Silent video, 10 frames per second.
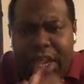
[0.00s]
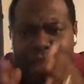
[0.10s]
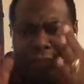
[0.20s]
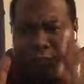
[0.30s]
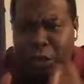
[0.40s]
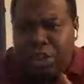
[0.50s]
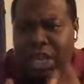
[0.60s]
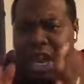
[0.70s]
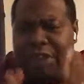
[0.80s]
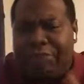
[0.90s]

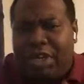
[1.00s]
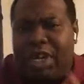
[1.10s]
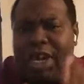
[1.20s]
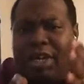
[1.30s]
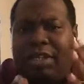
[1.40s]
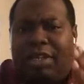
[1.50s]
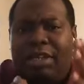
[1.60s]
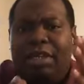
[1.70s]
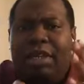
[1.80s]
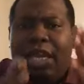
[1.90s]
Future Africa
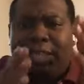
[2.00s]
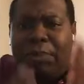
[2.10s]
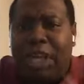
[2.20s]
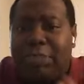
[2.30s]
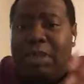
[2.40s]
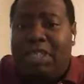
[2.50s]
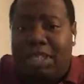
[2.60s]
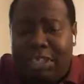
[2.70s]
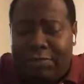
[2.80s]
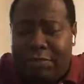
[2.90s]
Entrepreneurs
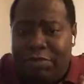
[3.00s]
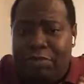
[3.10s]
Mentorship,